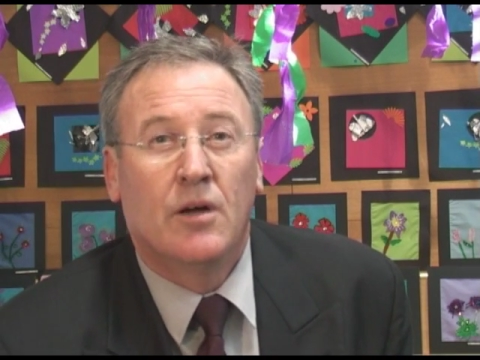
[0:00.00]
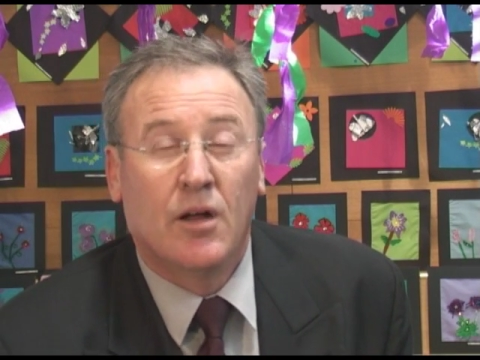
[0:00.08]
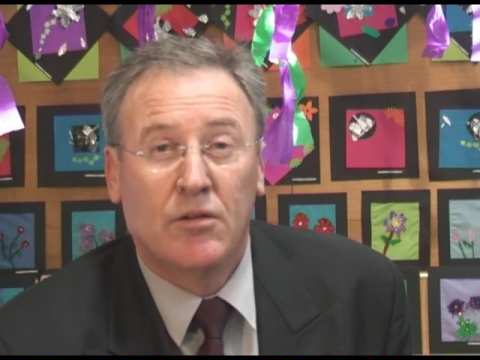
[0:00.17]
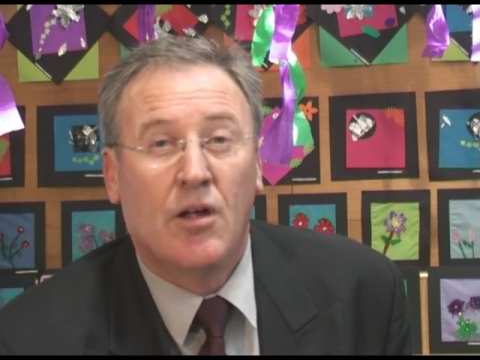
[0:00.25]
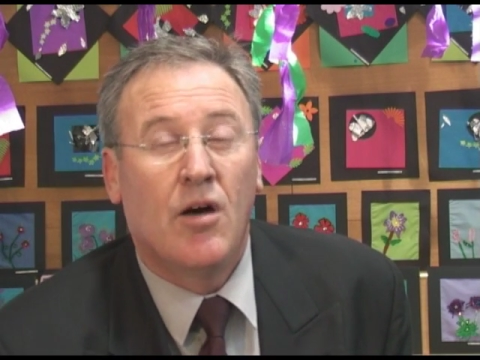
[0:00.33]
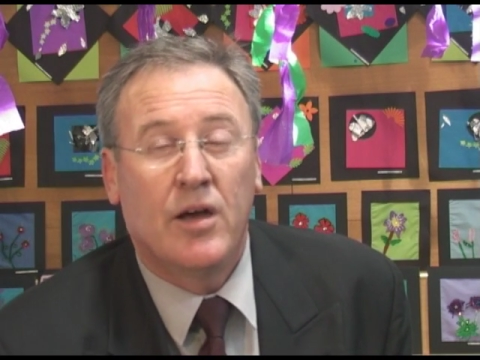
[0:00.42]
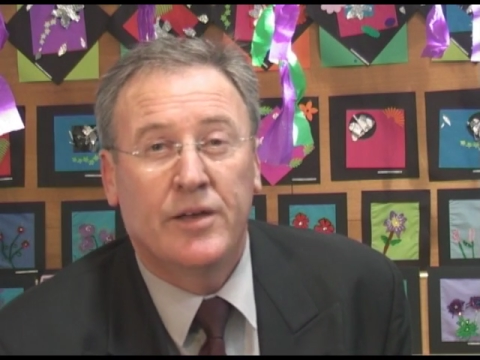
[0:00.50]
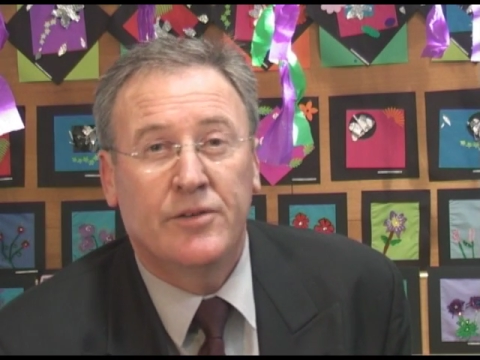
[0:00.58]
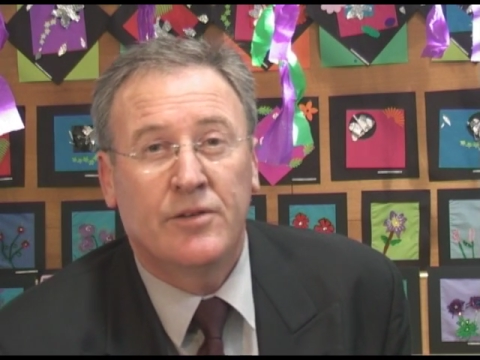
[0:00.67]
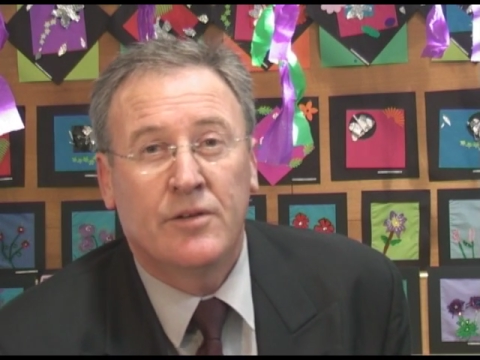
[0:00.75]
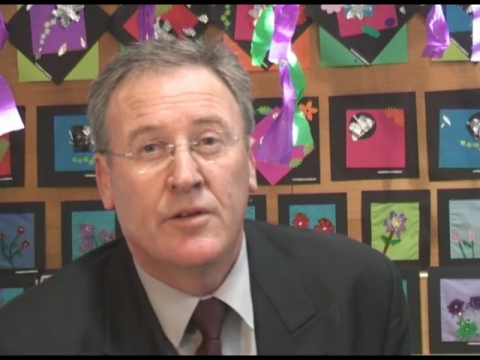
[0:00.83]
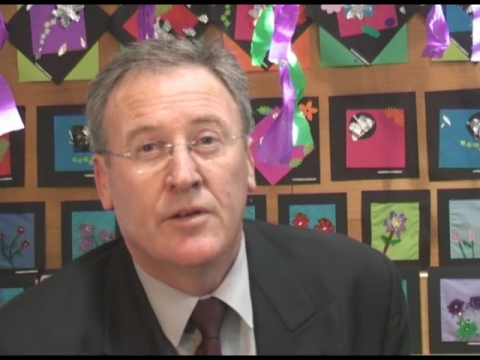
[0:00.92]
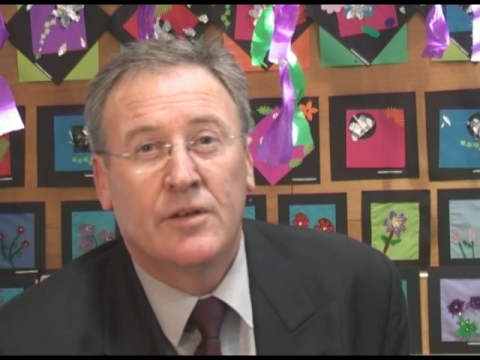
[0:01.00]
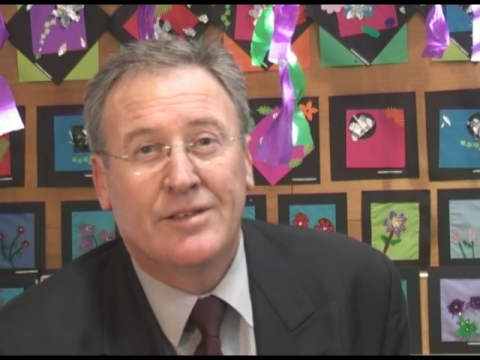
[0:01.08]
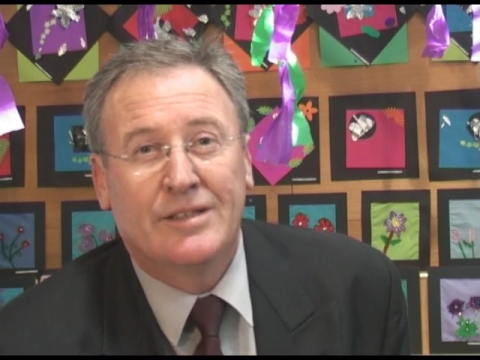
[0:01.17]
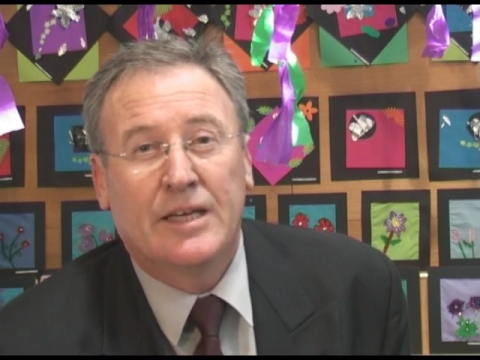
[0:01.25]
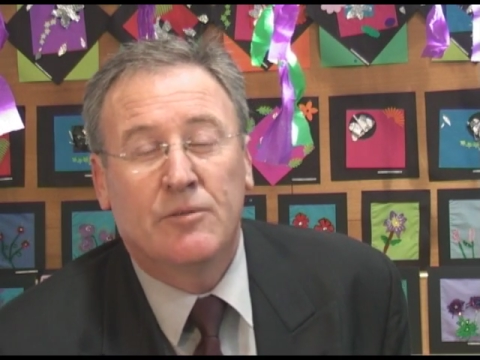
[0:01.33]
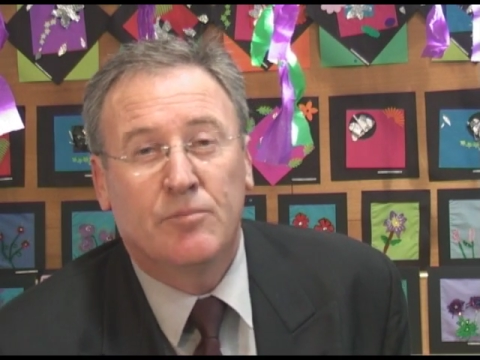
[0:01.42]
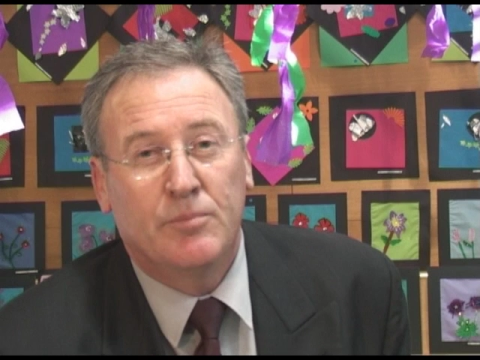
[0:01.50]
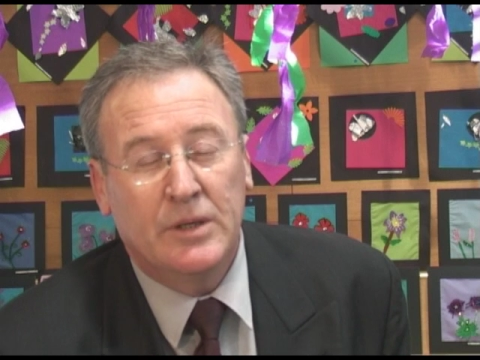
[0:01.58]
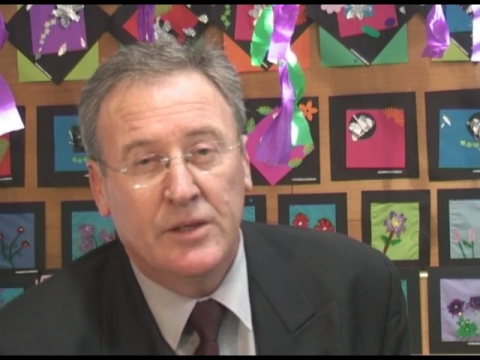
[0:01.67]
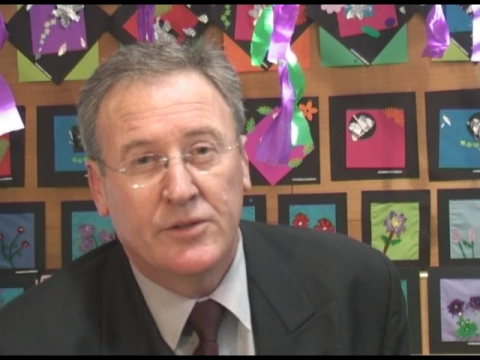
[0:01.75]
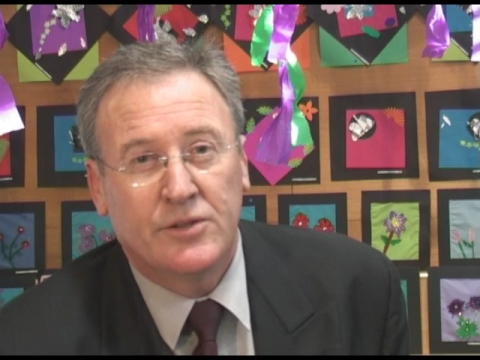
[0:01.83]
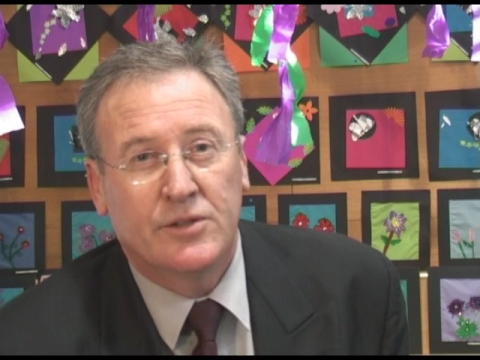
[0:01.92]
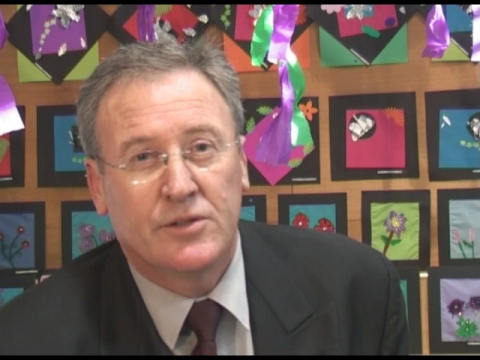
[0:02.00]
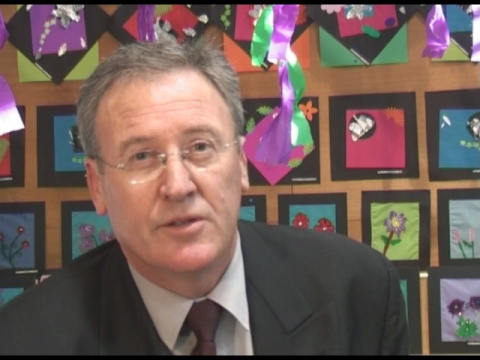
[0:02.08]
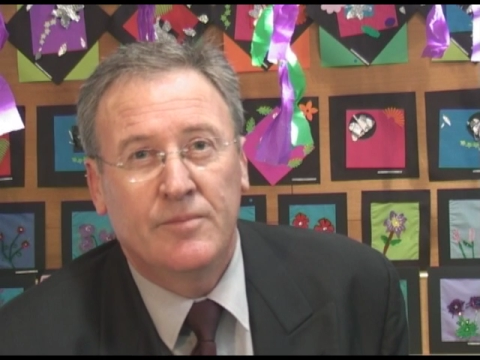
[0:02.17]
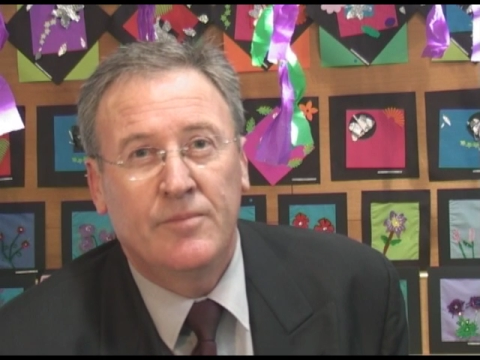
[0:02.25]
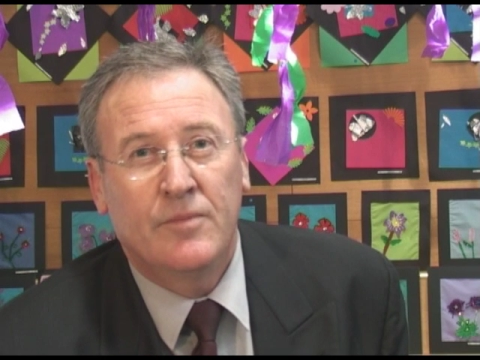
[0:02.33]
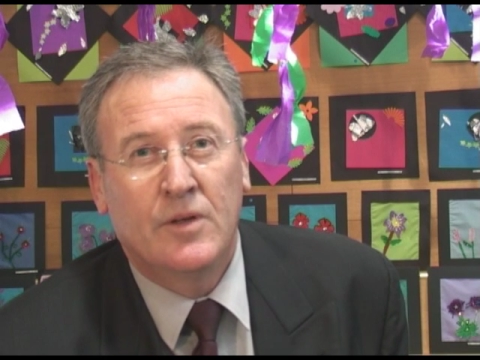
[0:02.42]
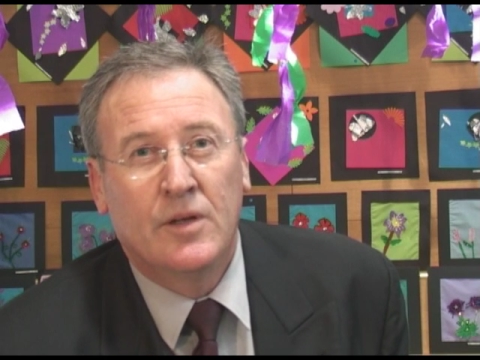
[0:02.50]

aligned to that bigger system.